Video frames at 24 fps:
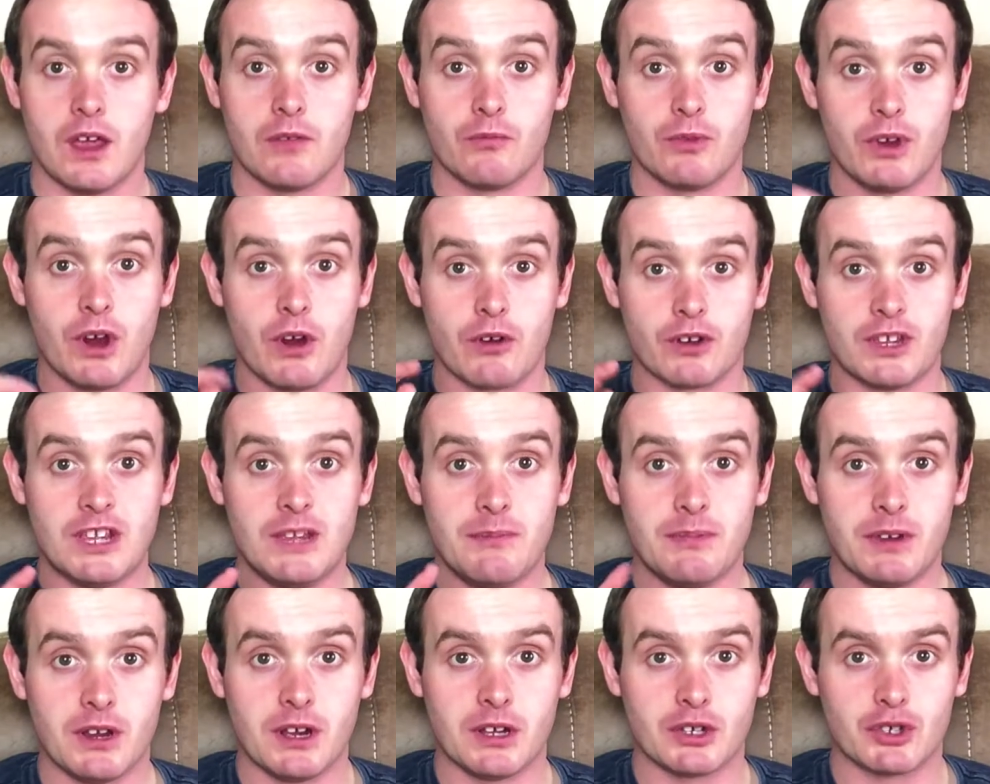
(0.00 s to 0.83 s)
And we are
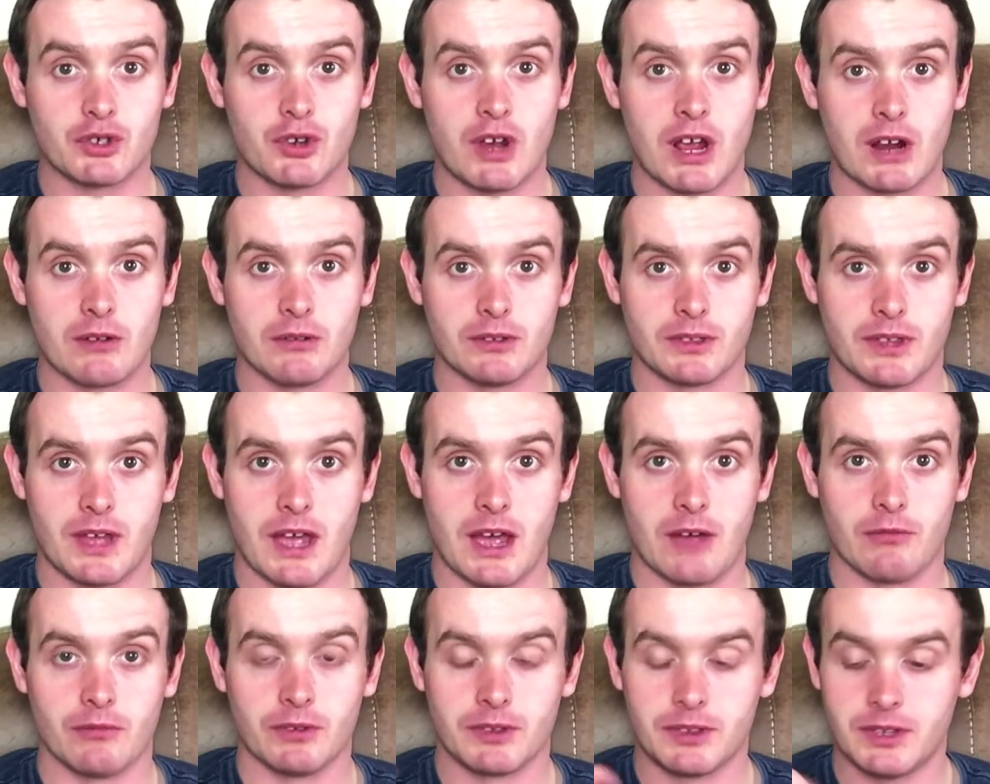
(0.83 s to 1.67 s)
keeping on track with
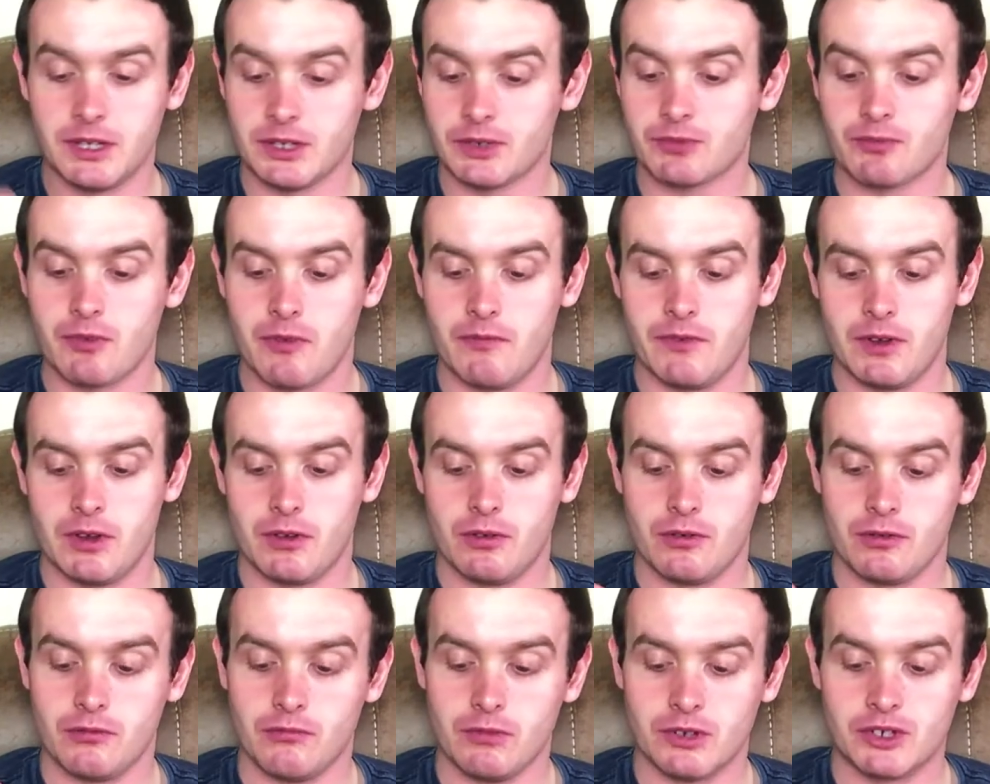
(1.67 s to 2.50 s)
that with this
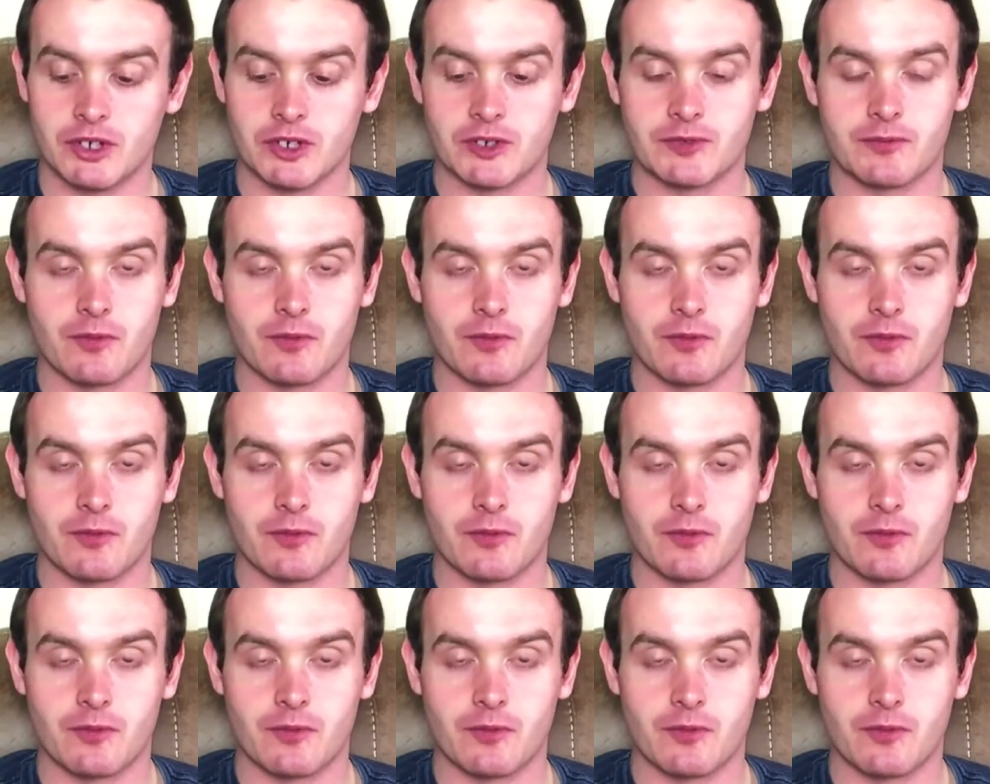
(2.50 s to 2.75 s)
review, which is